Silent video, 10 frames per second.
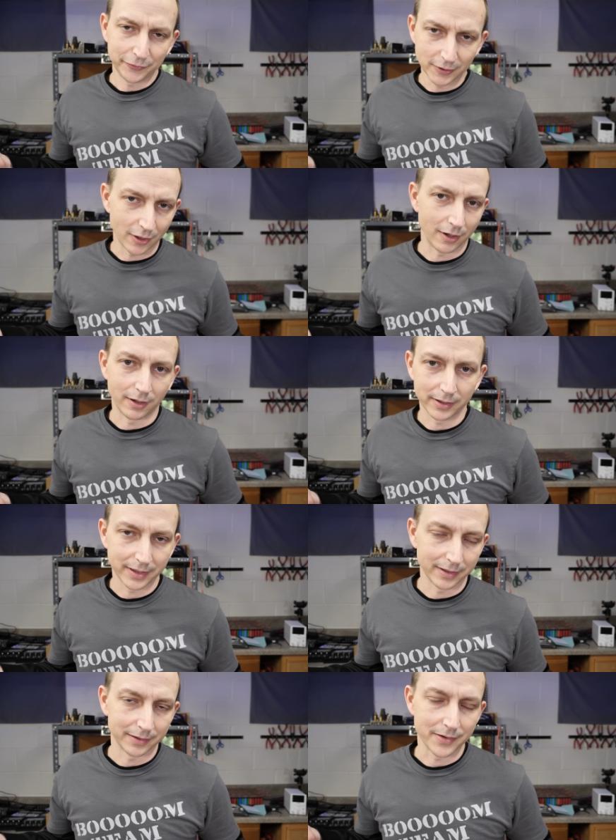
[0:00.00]
flaw
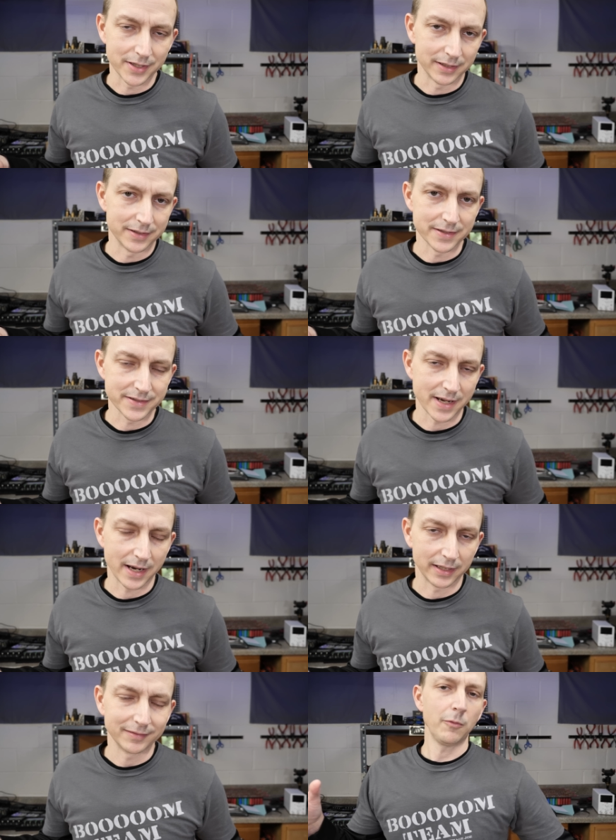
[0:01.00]
in the
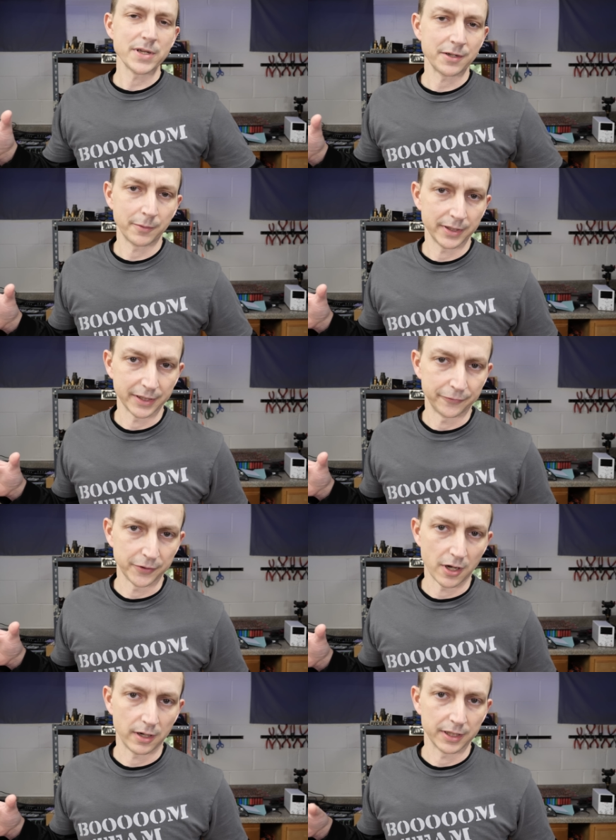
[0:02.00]
design. It wasn't really a
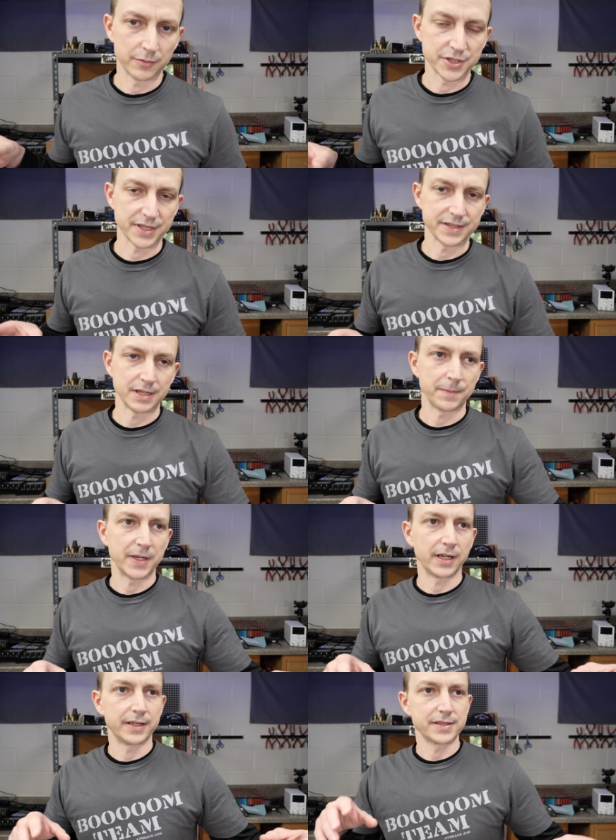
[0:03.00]
flaw, it was just
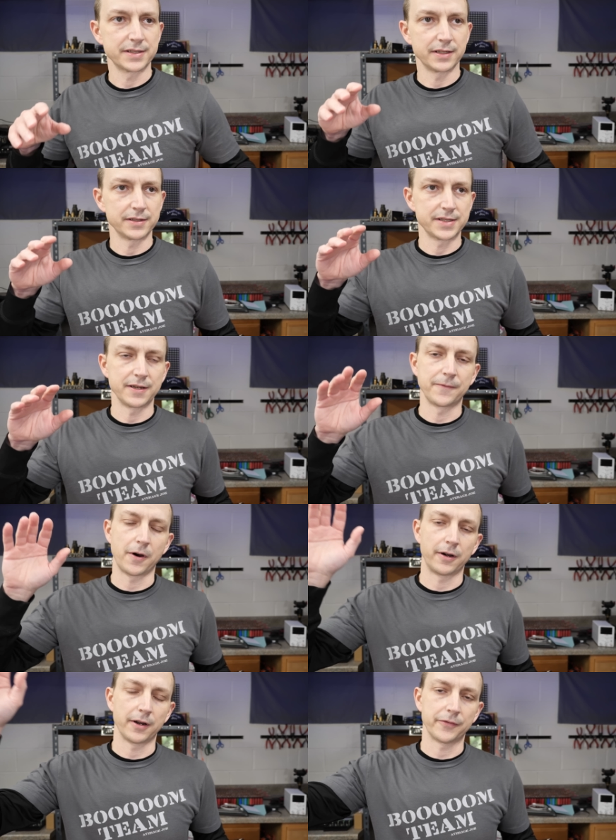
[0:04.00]
something I just didn't see
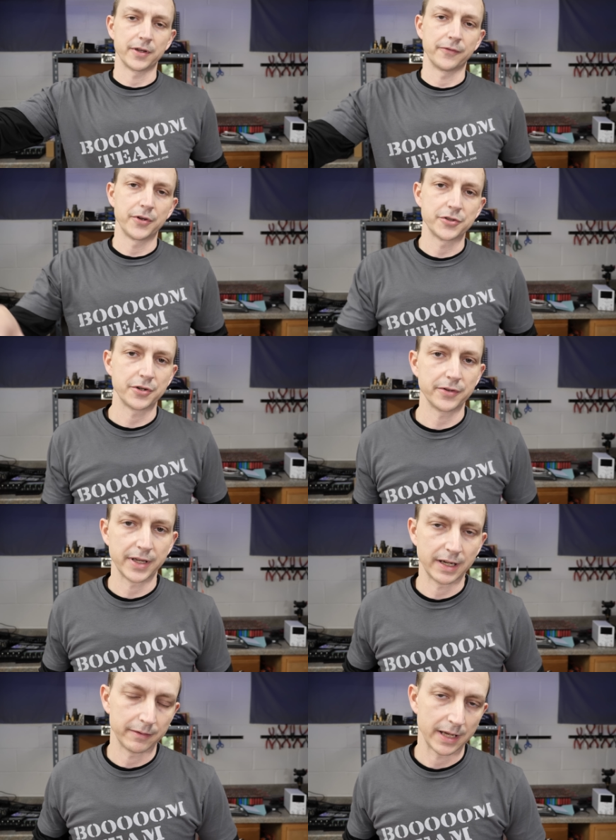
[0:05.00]
far enough in the future
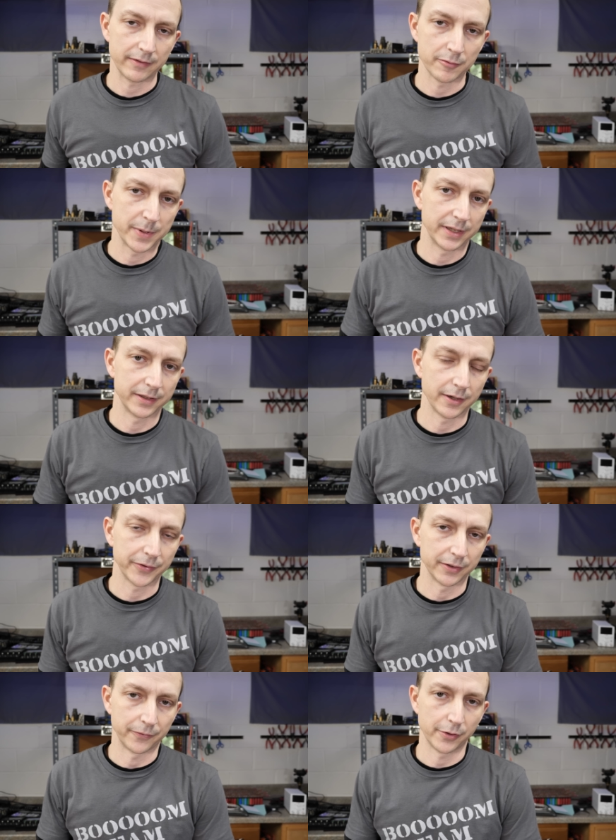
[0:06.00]
that I would have a big enough
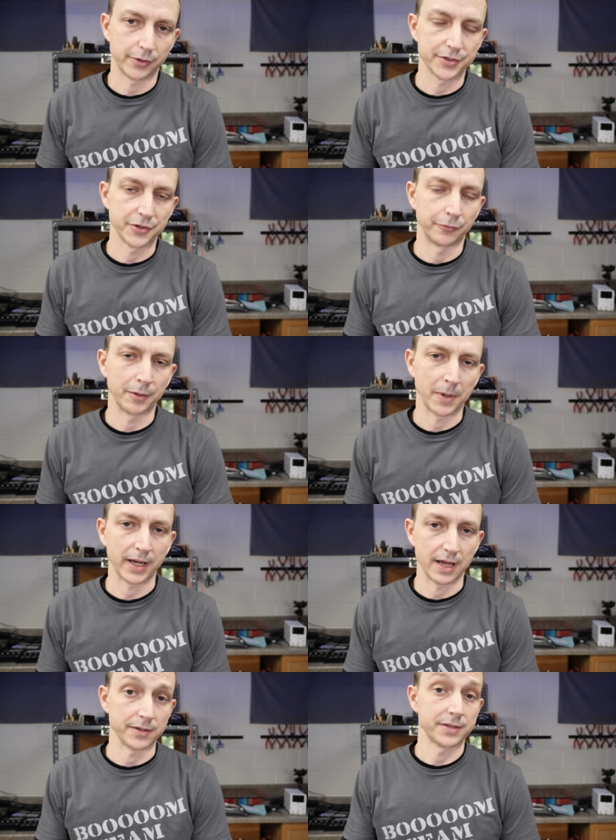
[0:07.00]
inverter to run my
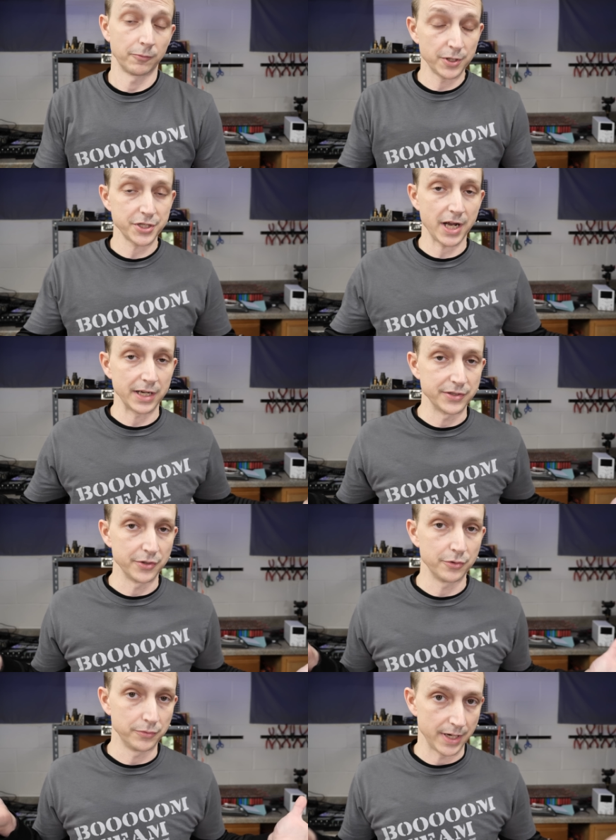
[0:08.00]
house, which I
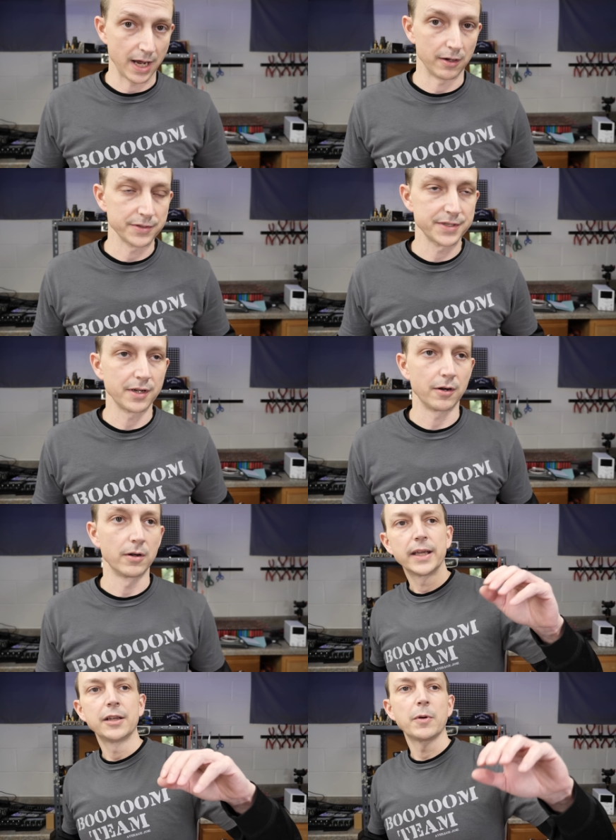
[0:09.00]
do now. So
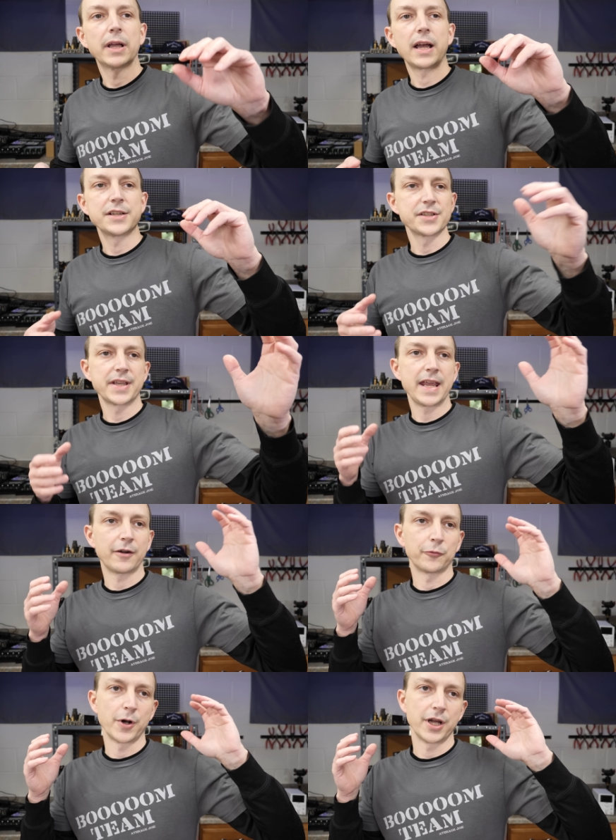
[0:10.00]
anyway, I just
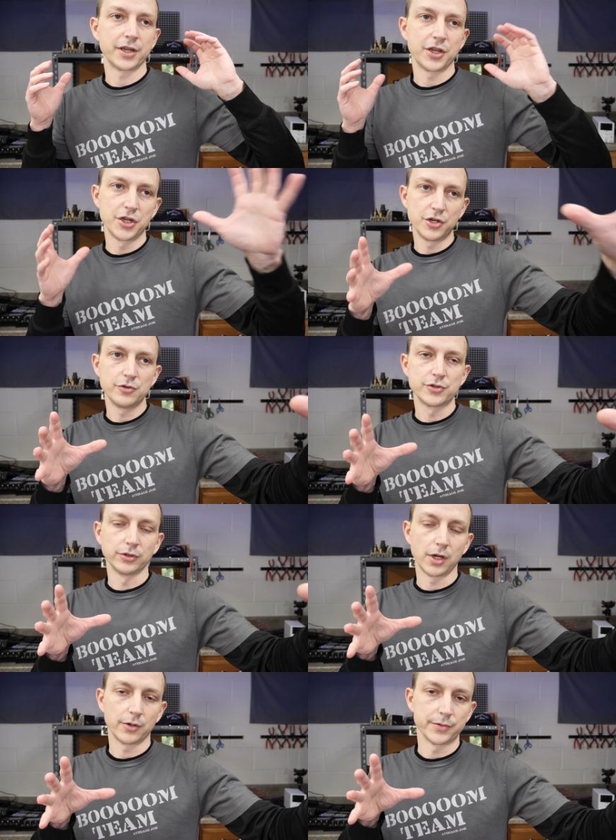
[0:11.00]
can't run huge
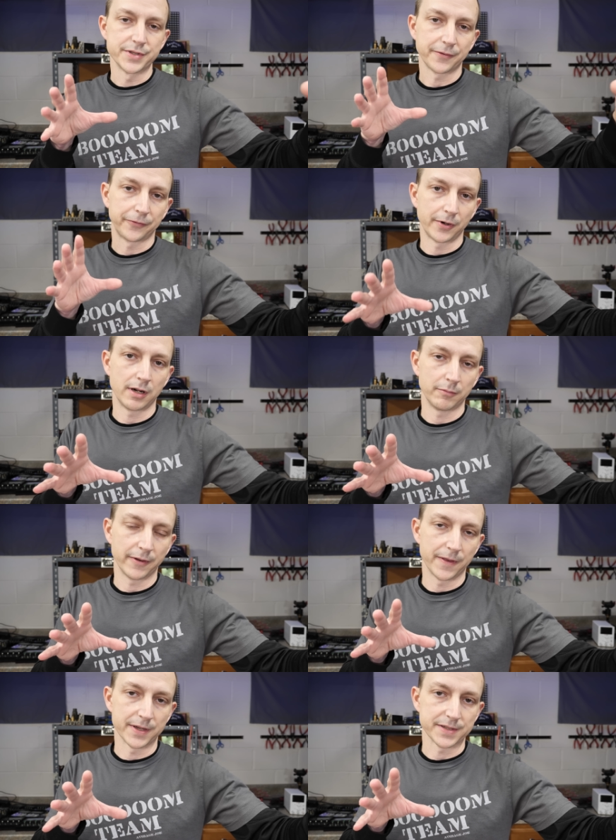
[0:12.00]
loads from
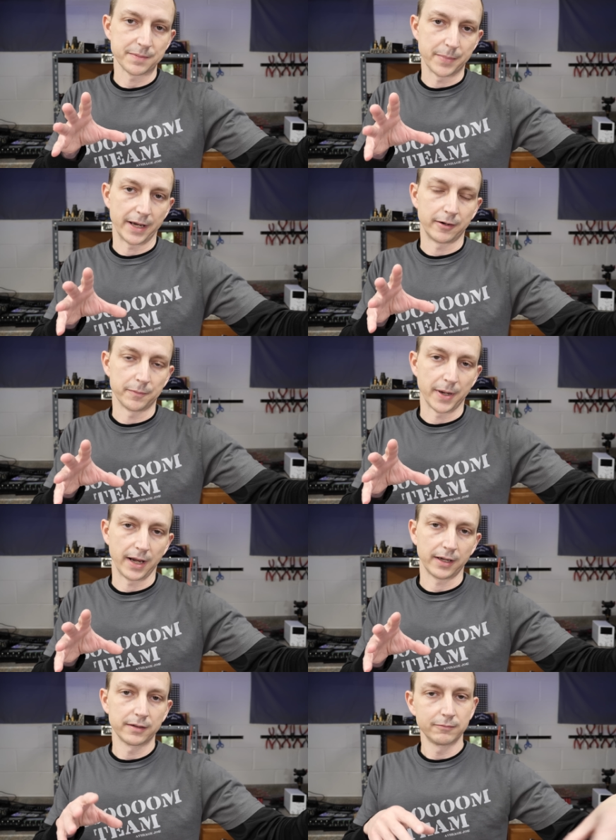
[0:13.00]
this battery pack,